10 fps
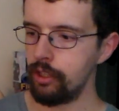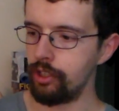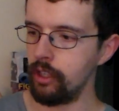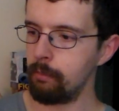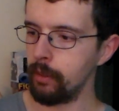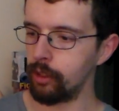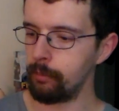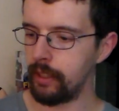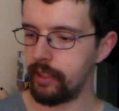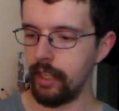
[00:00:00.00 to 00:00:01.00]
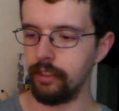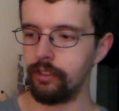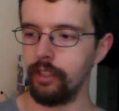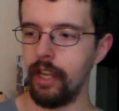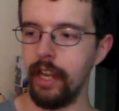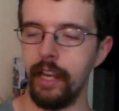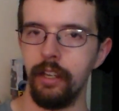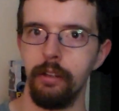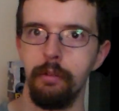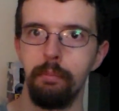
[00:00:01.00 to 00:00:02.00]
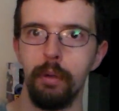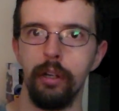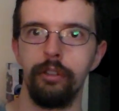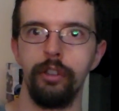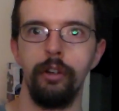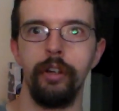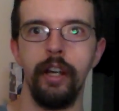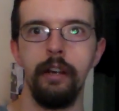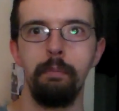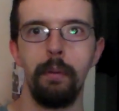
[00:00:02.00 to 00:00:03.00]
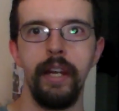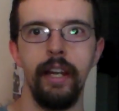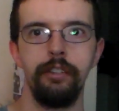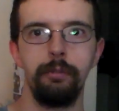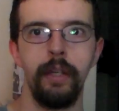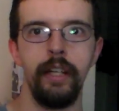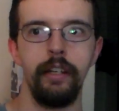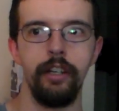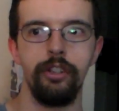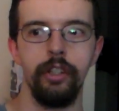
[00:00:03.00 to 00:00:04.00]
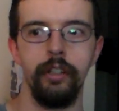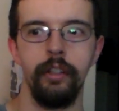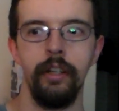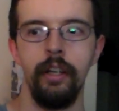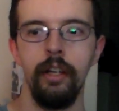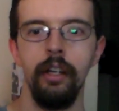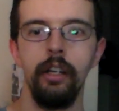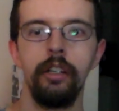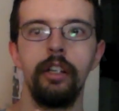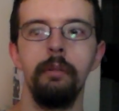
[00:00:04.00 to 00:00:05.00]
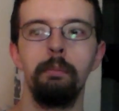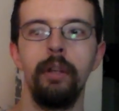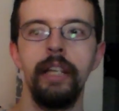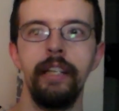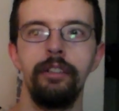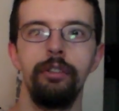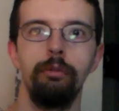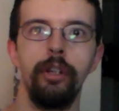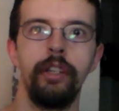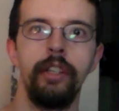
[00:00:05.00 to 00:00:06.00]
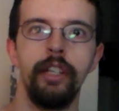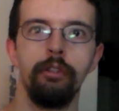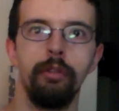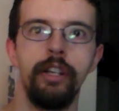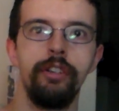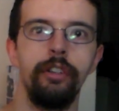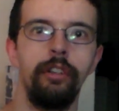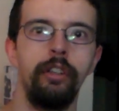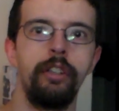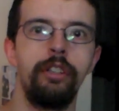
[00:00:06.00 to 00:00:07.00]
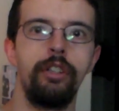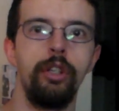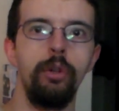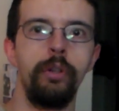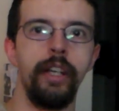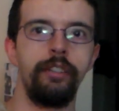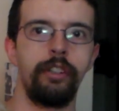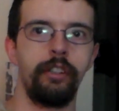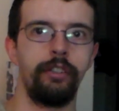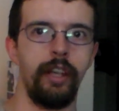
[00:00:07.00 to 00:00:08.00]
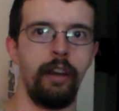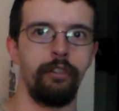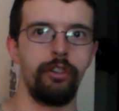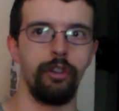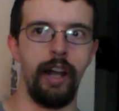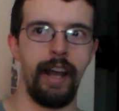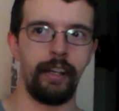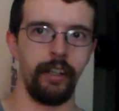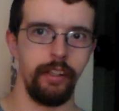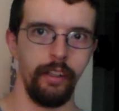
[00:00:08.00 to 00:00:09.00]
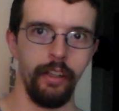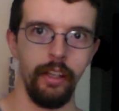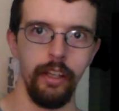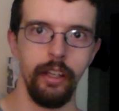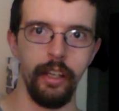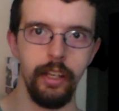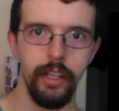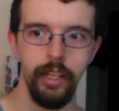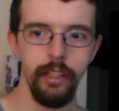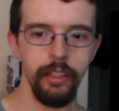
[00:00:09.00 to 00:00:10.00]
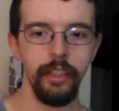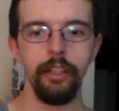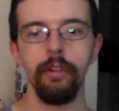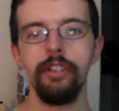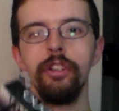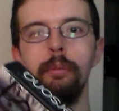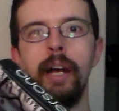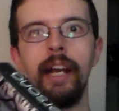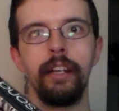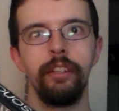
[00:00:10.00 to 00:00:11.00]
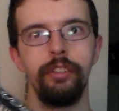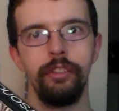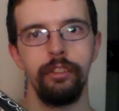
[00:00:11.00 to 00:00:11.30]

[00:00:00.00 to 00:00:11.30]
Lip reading: Shin Megami Tensei Persona PSP Edition, complete with the original 2-disc soundtrack. In the original box.